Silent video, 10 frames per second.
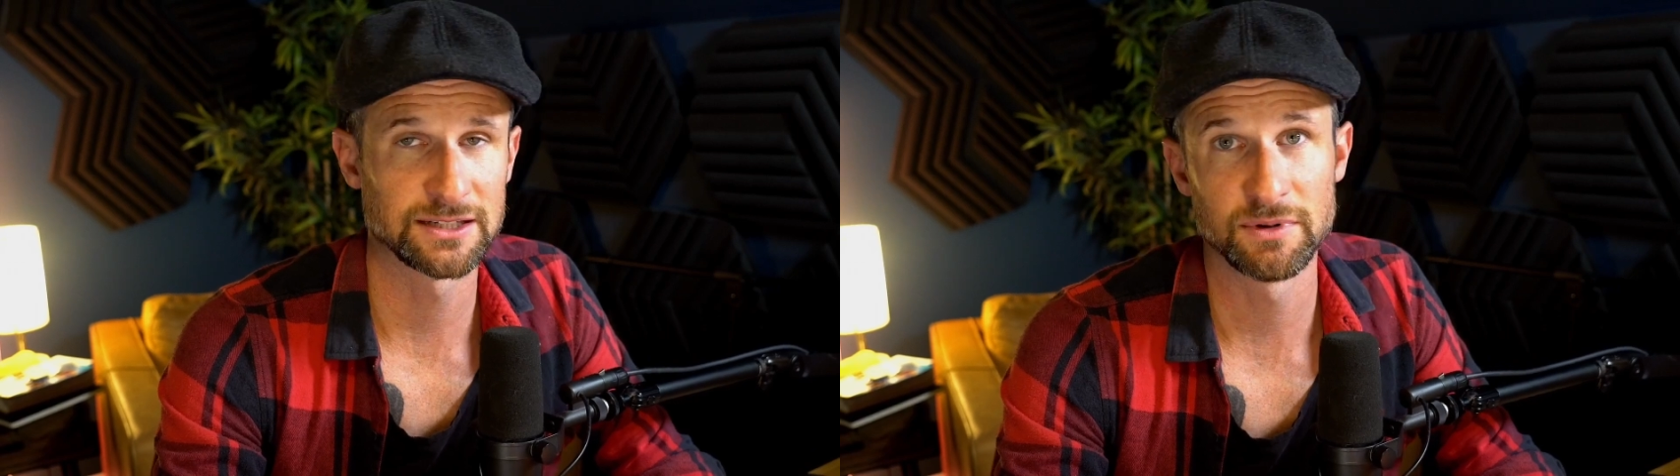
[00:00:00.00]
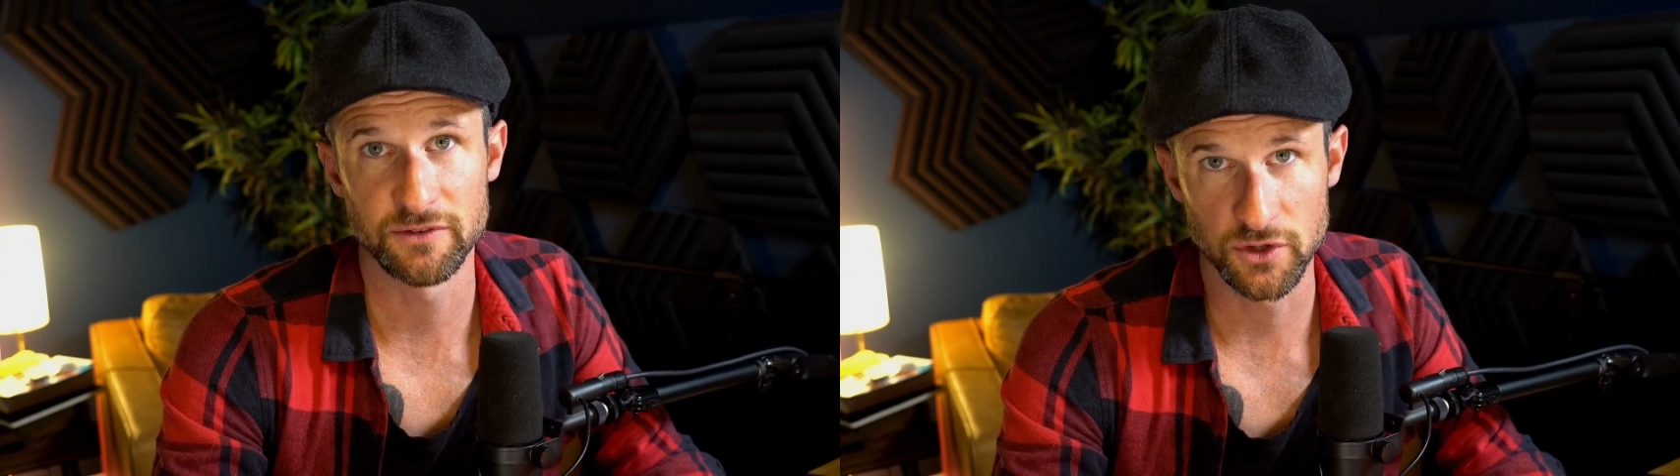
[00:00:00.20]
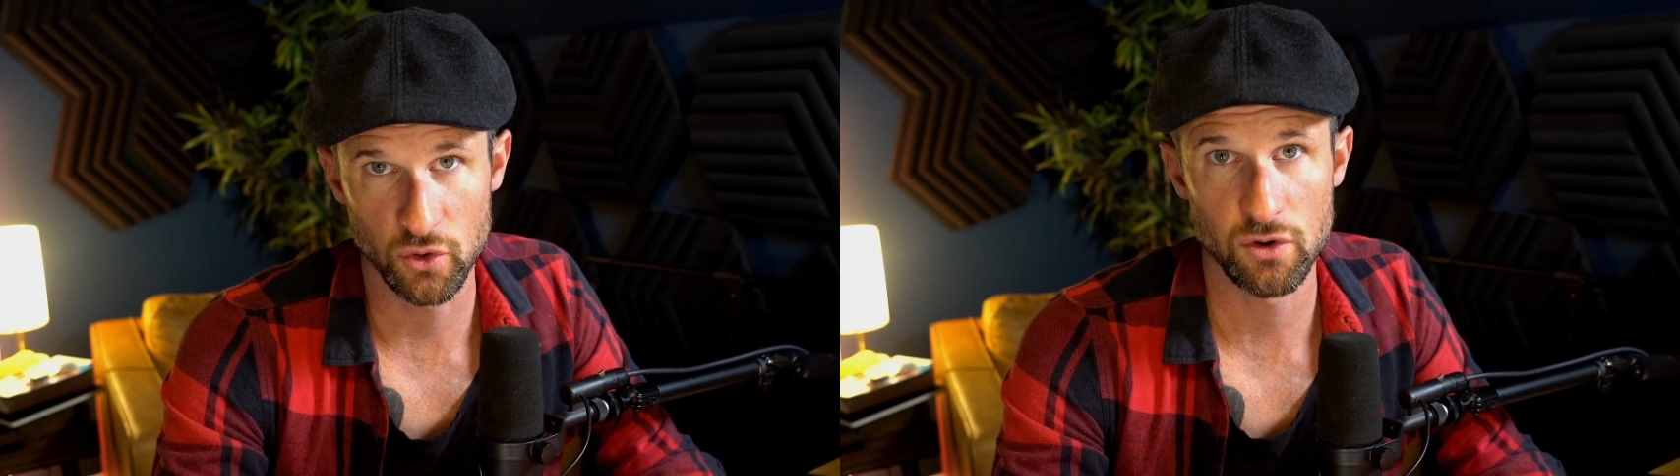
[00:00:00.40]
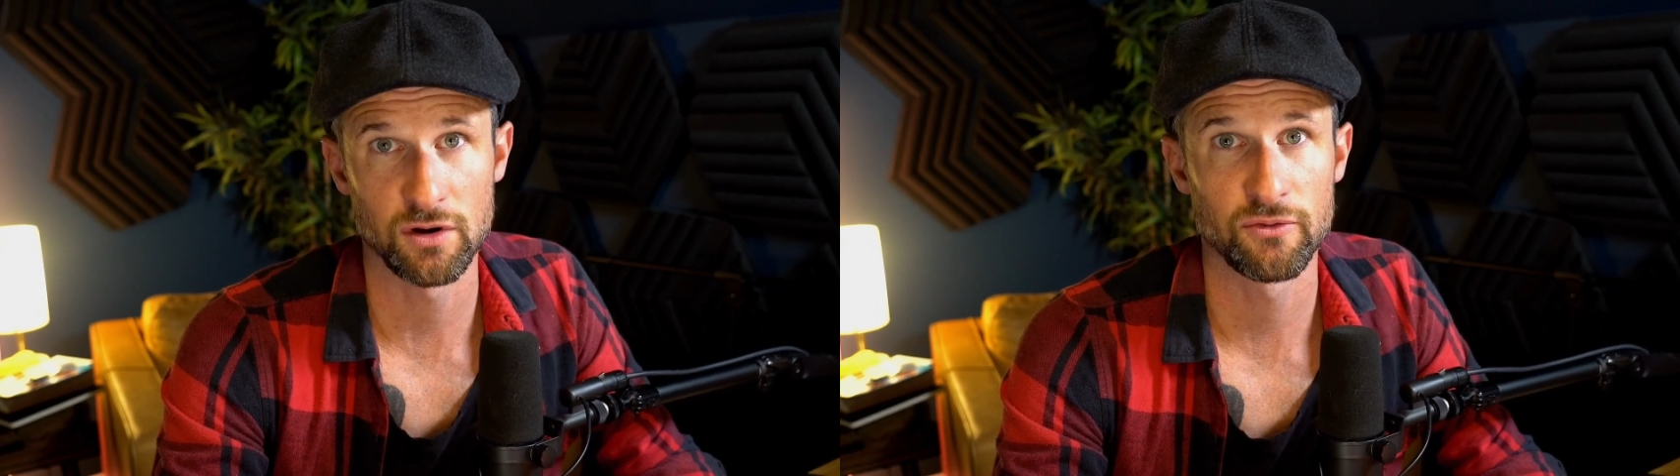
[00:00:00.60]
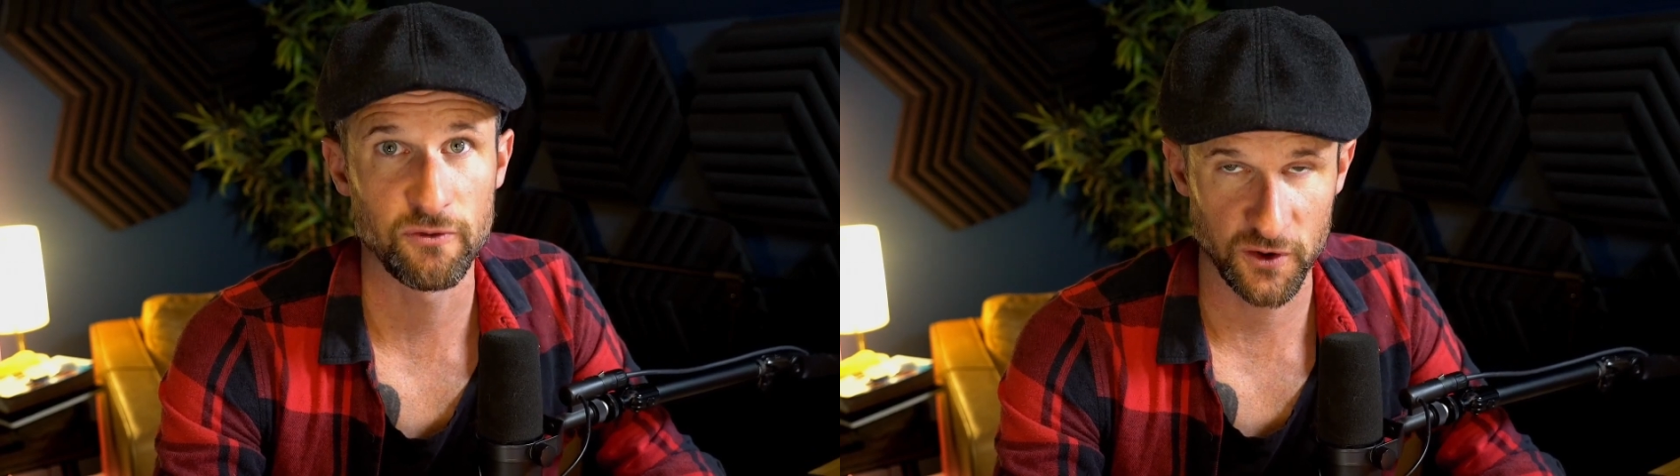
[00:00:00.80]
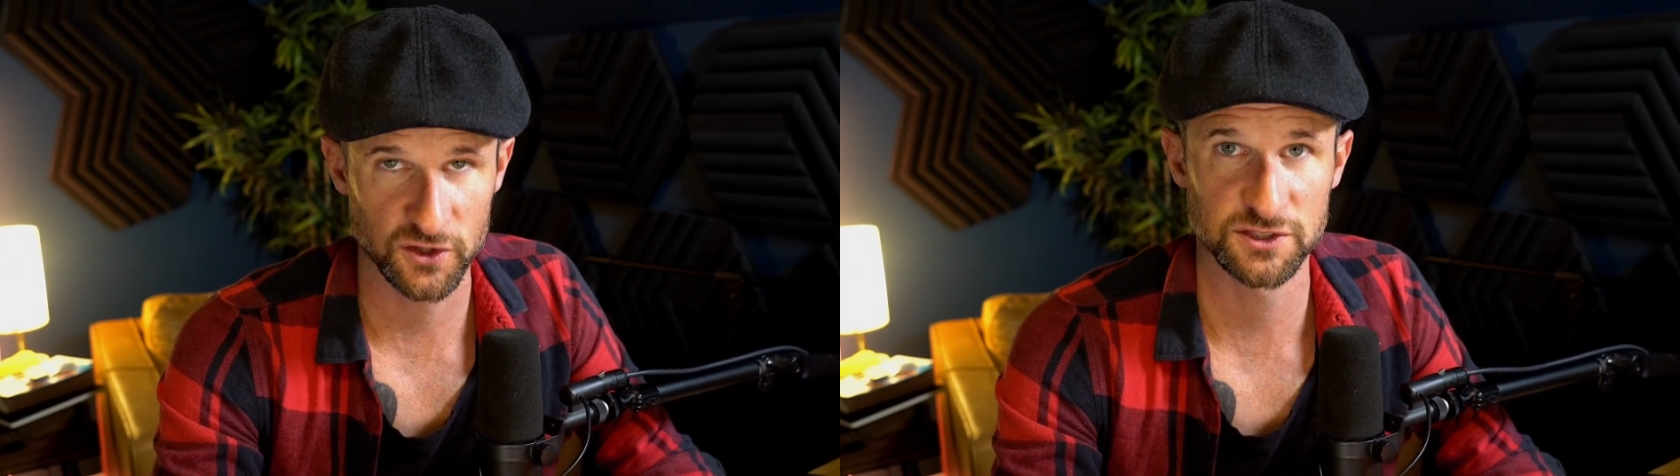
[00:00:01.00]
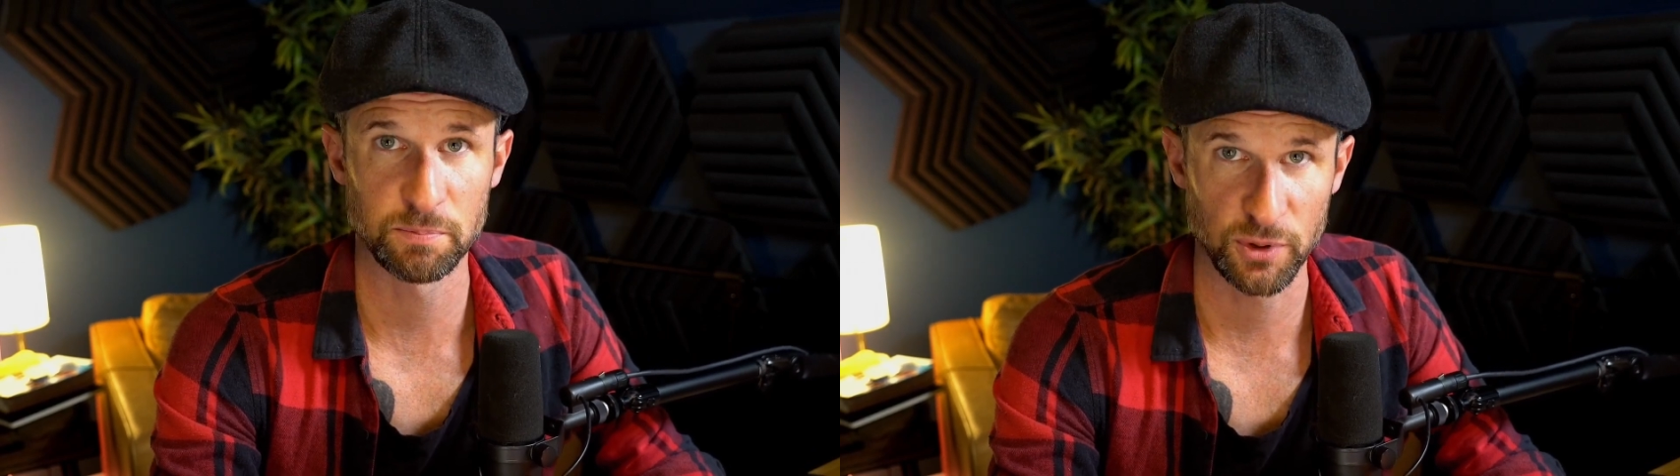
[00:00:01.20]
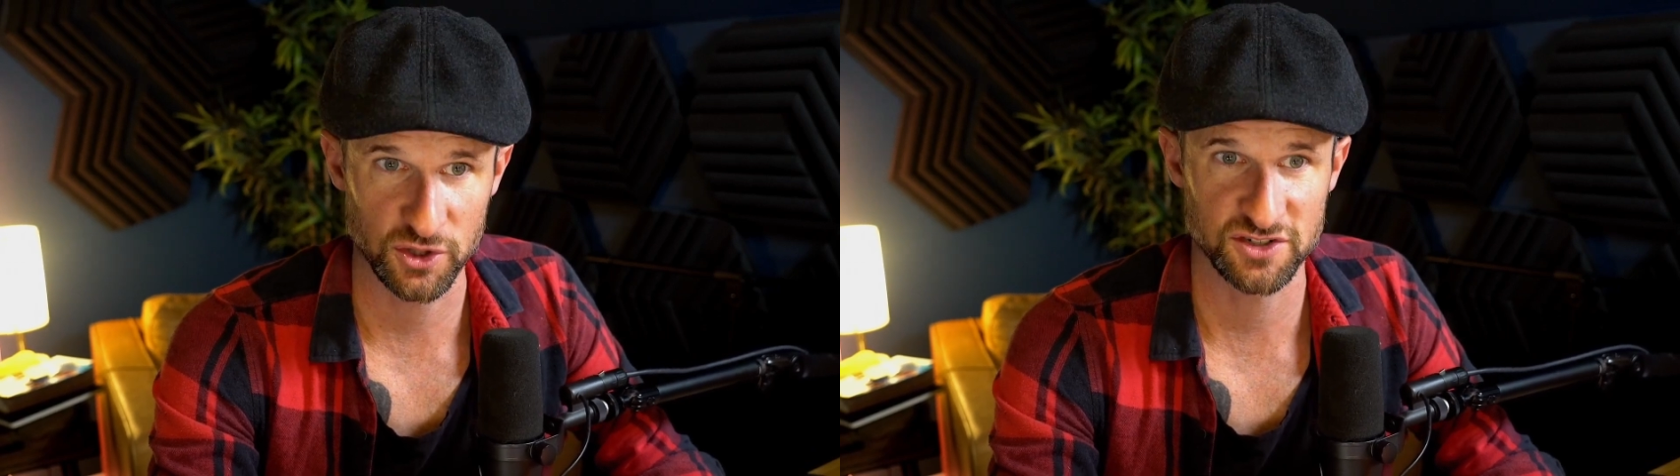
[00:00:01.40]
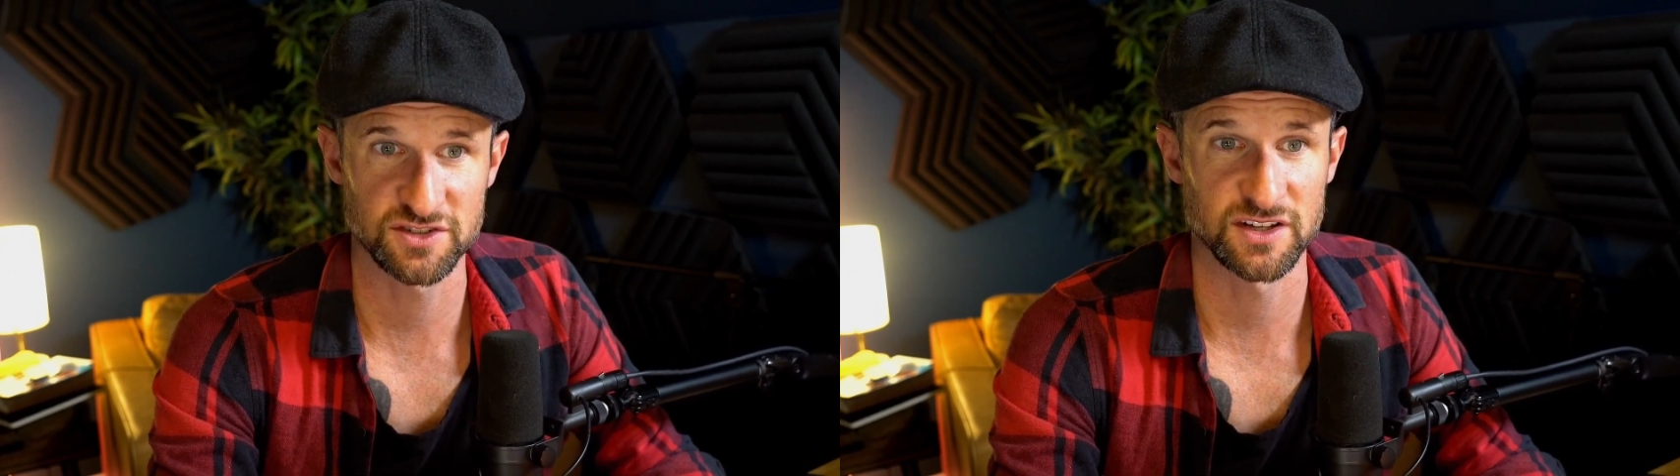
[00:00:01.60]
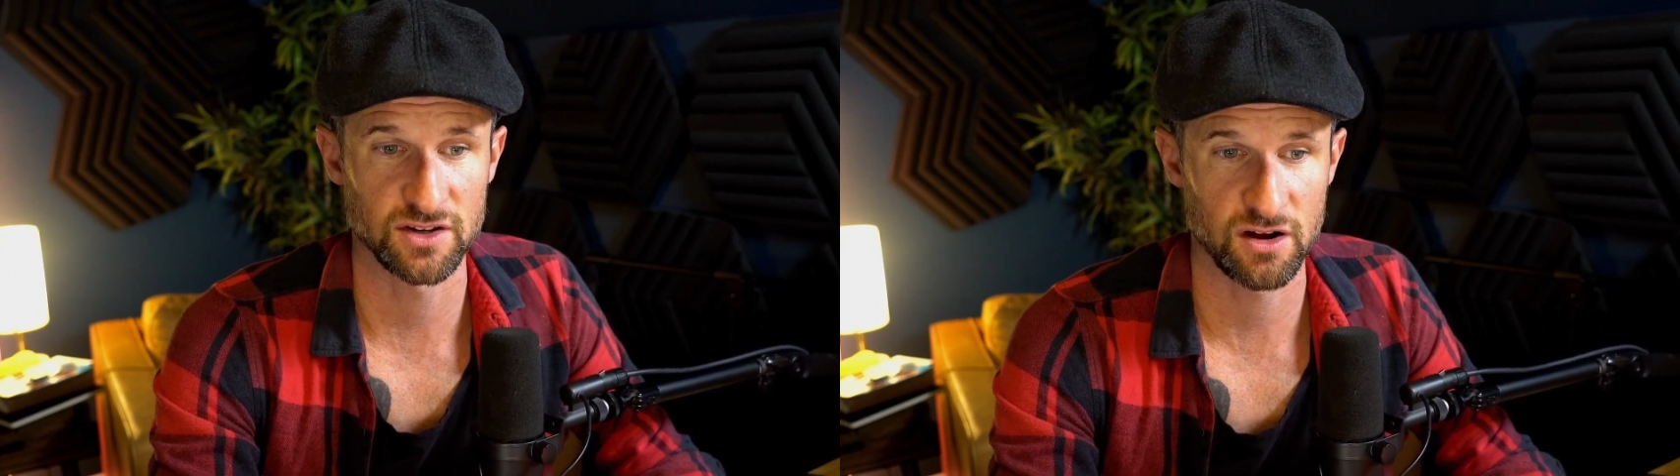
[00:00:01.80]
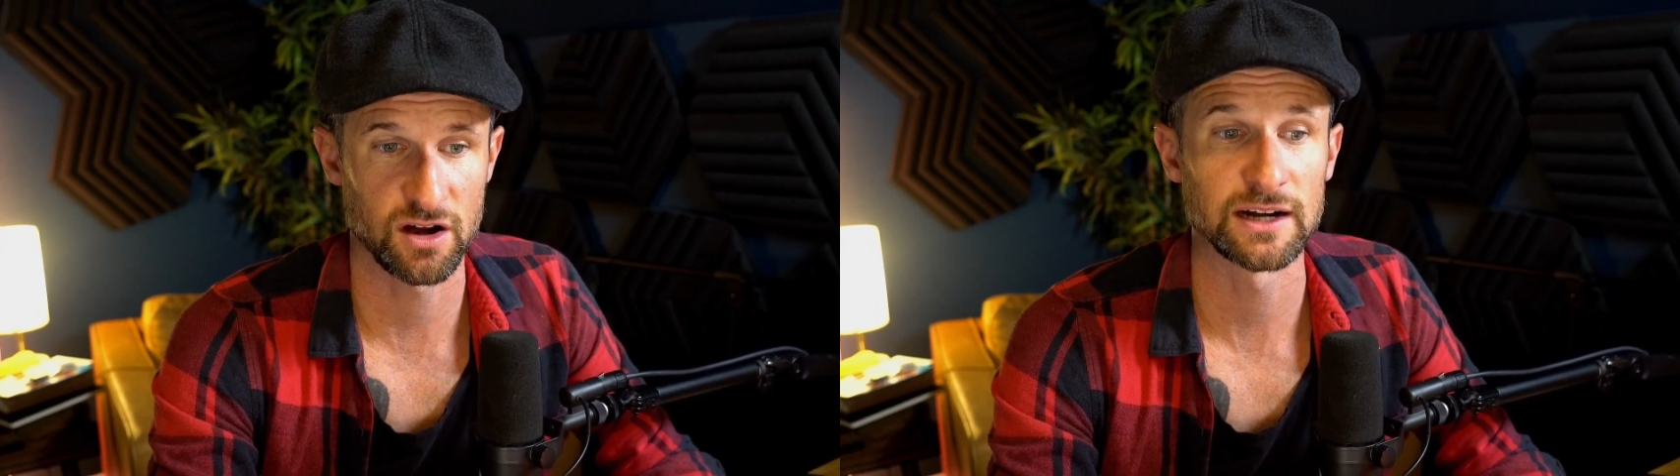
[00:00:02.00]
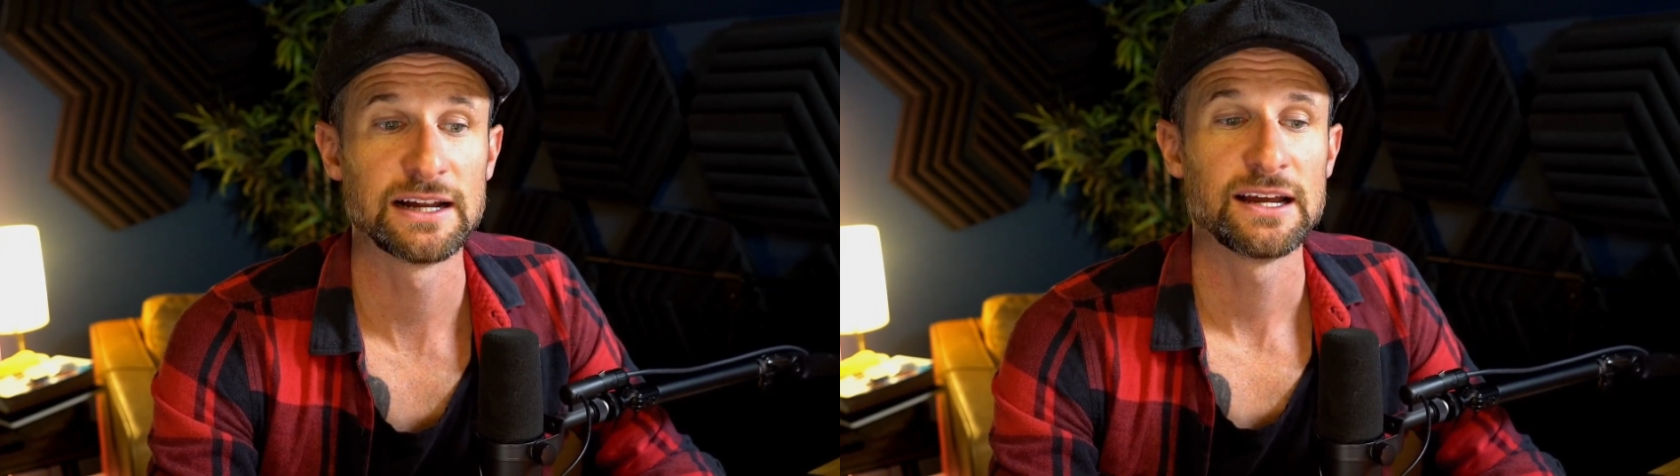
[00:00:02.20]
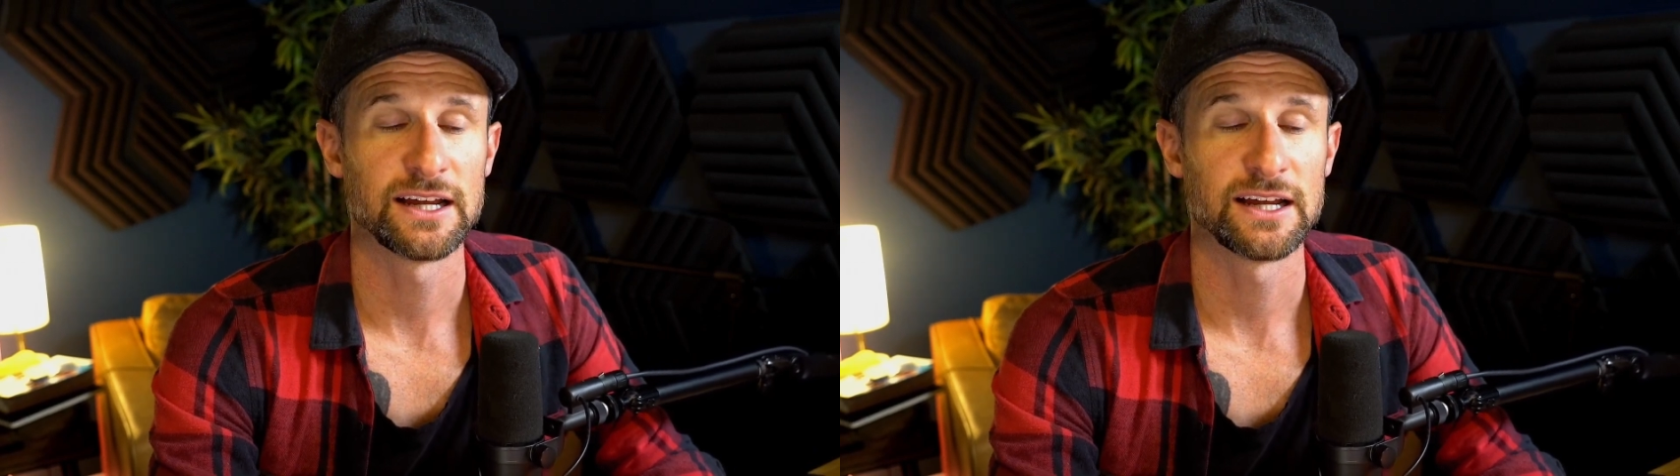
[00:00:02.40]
some of your first purchases are